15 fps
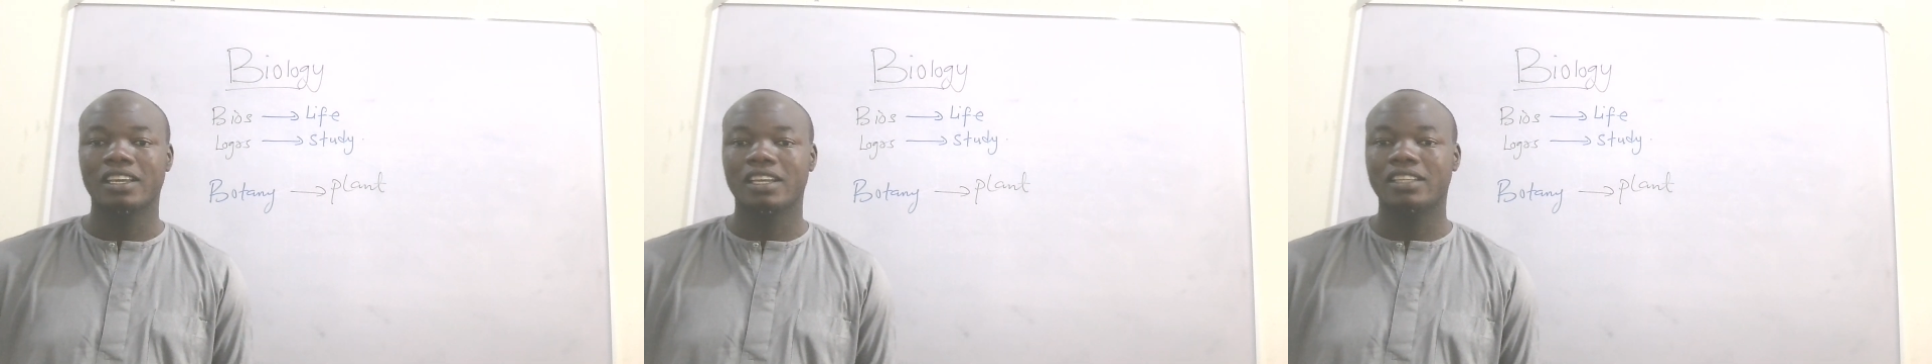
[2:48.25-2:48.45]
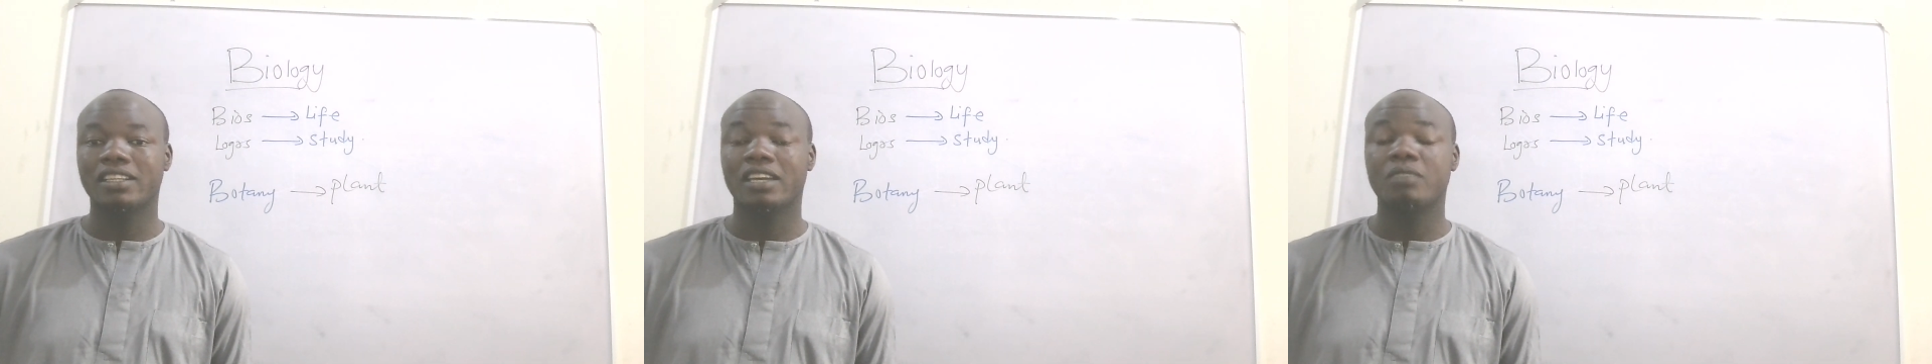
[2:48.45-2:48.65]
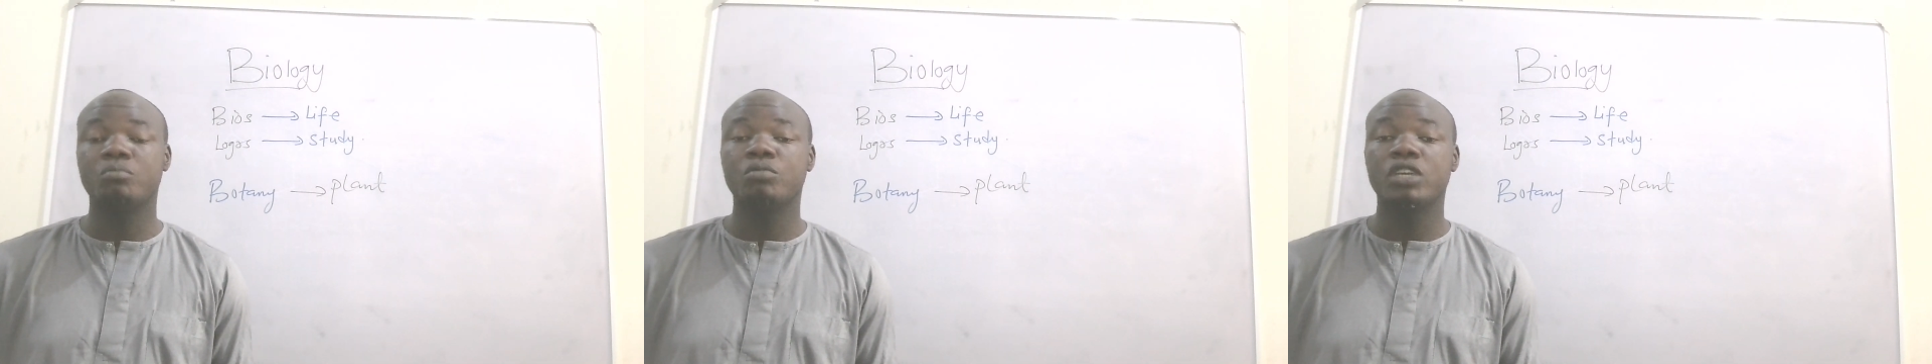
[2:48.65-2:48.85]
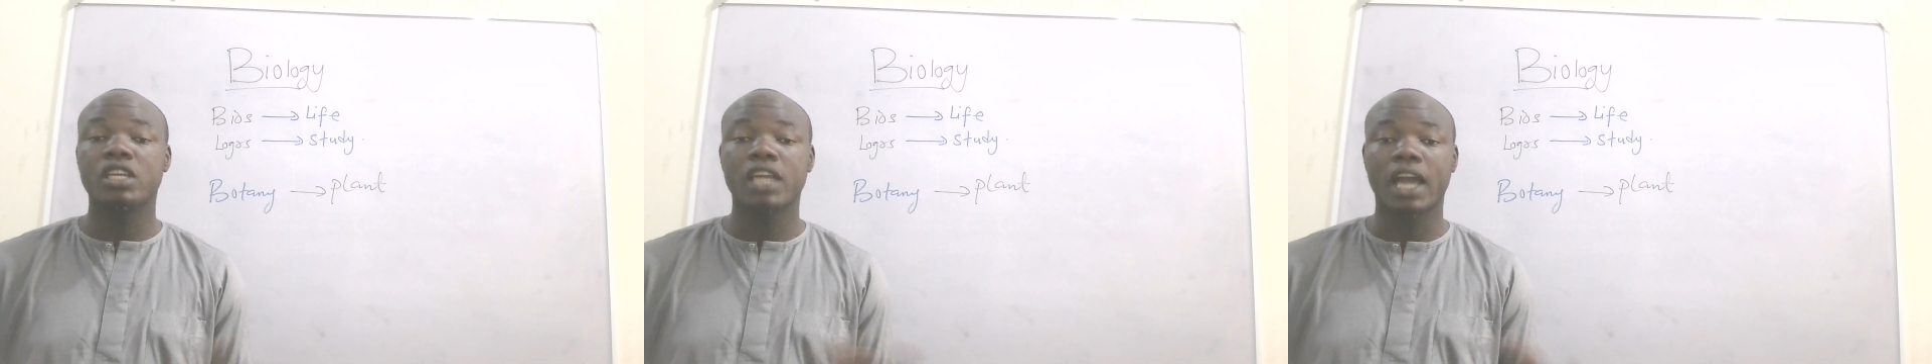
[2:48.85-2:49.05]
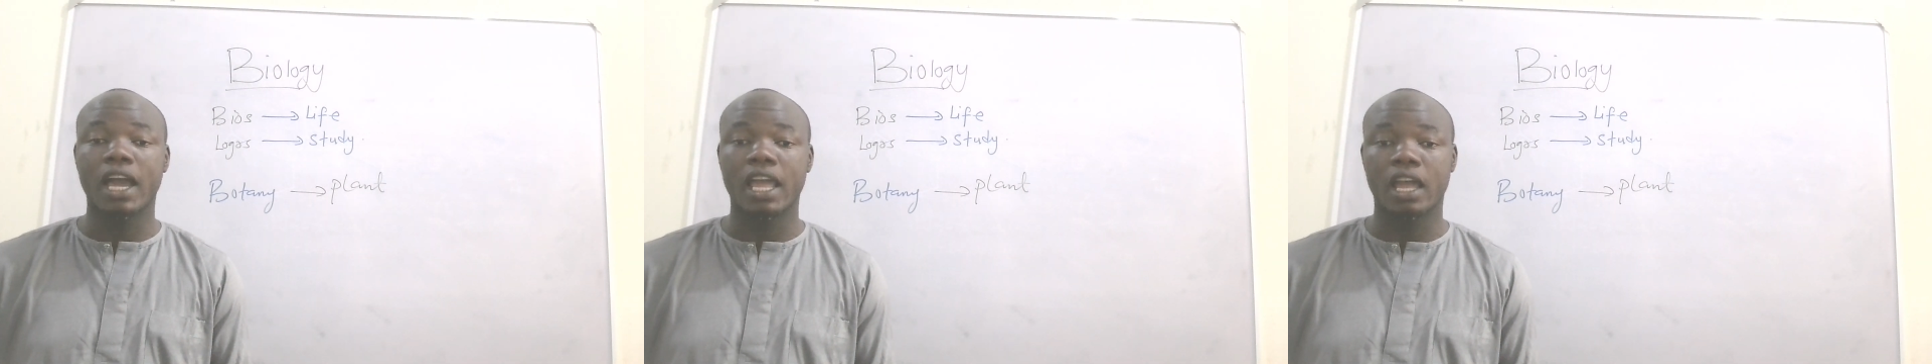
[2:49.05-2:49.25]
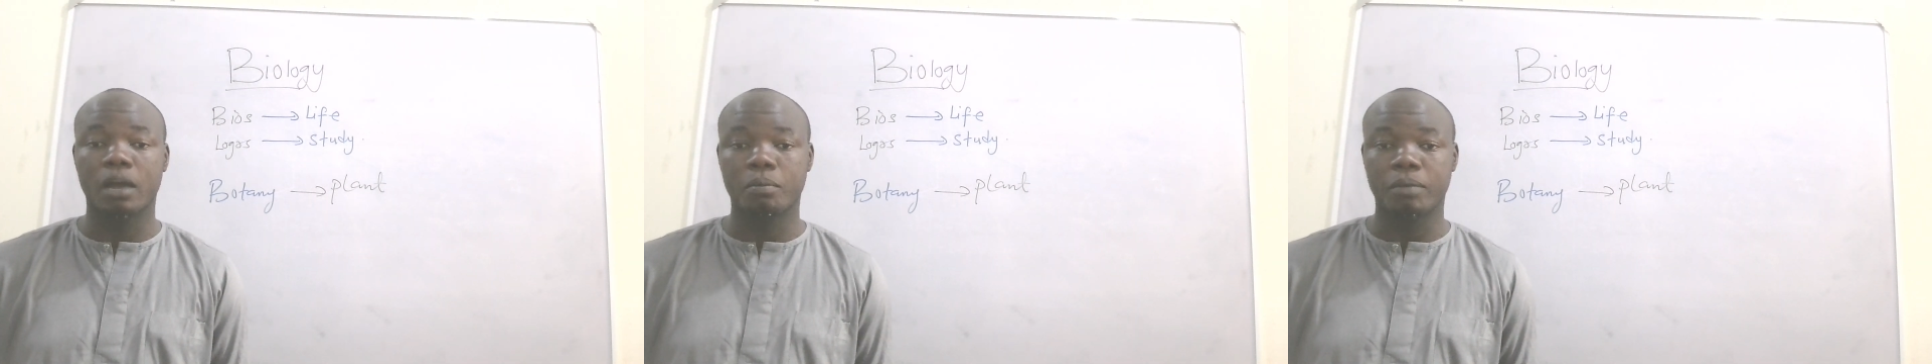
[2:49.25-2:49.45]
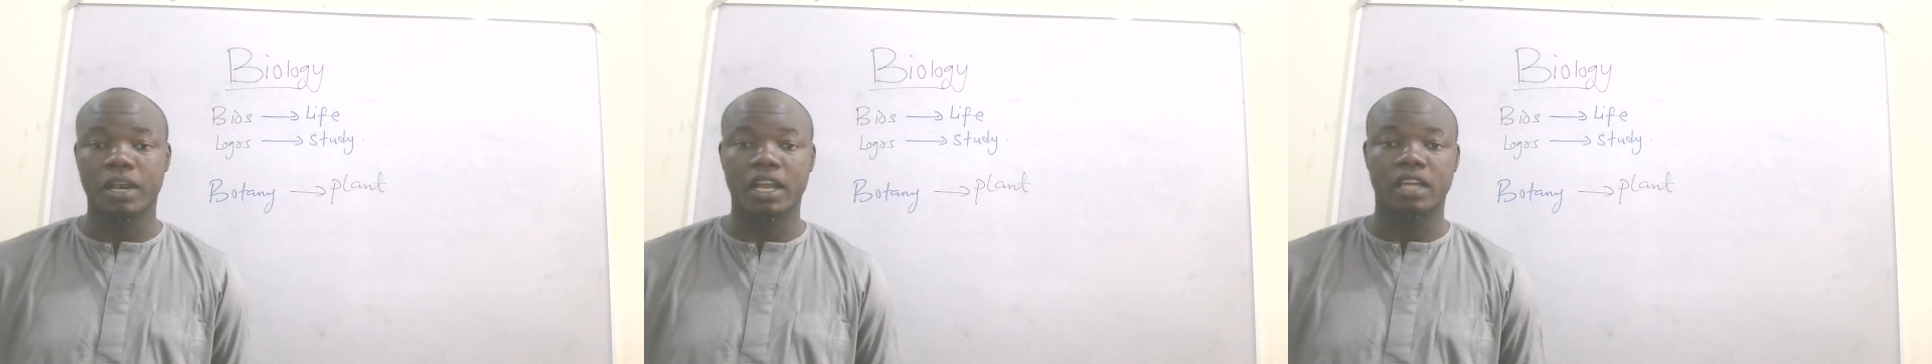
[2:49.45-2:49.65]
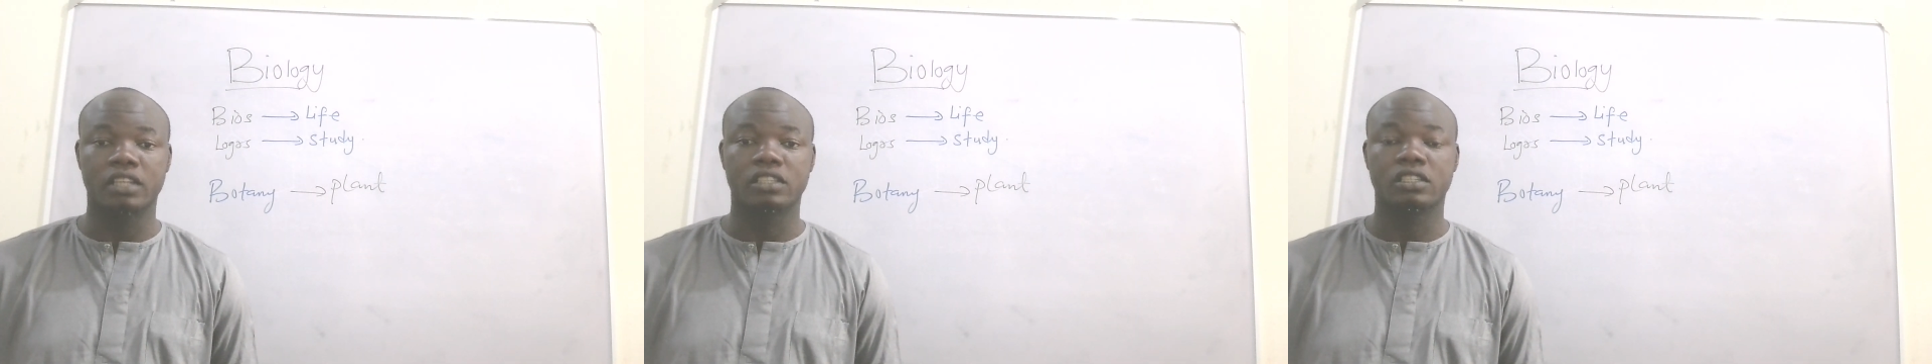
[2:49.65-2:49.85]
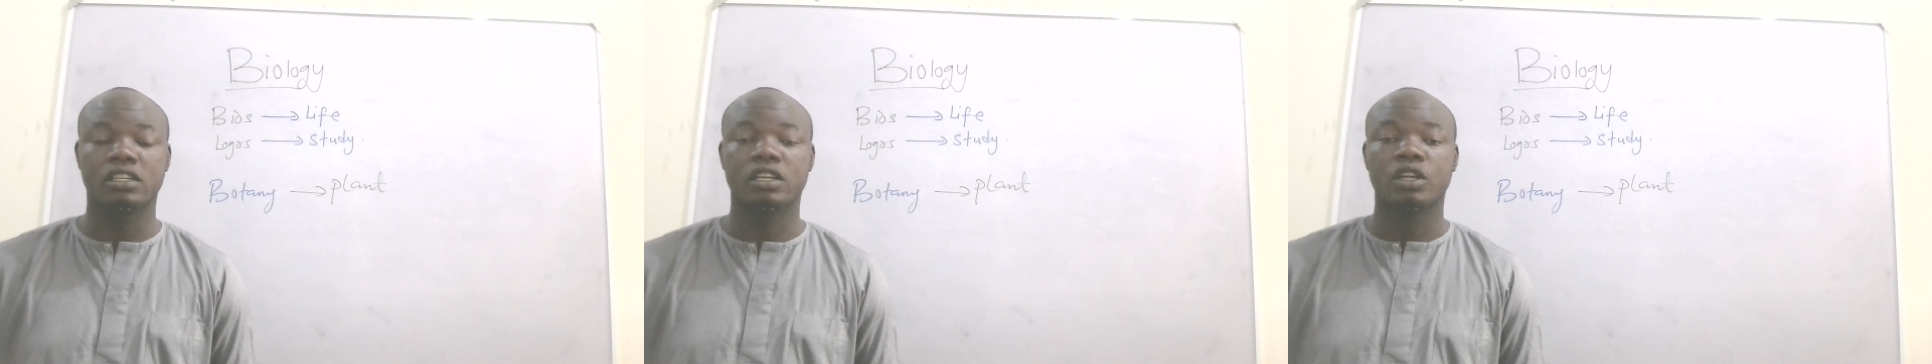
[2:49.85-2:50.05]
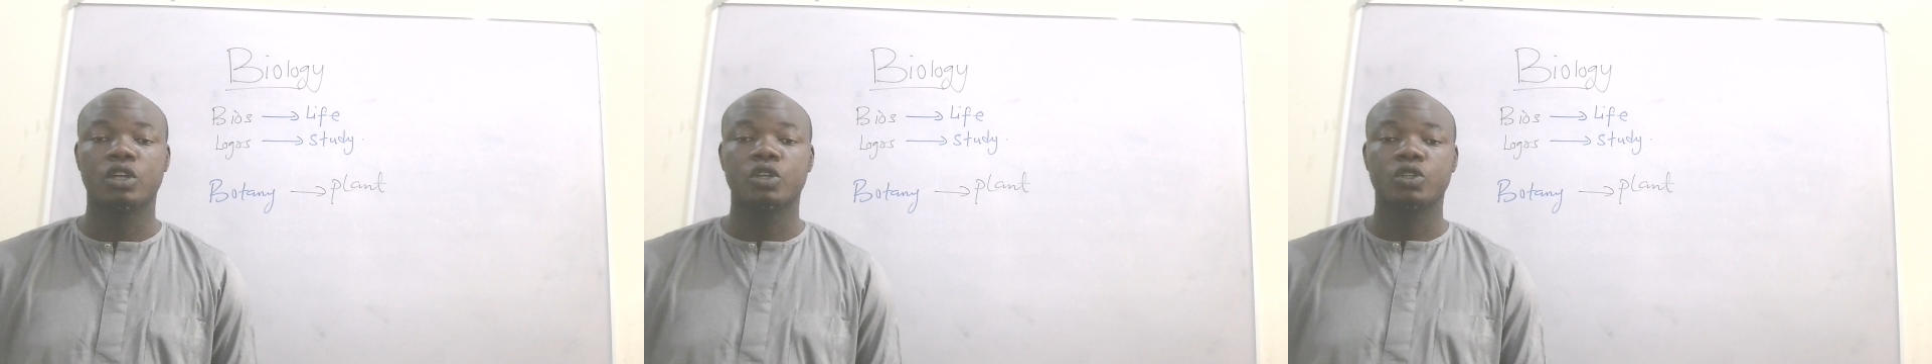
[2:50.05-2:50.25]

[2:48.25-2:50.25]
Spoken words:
it can be higher plant.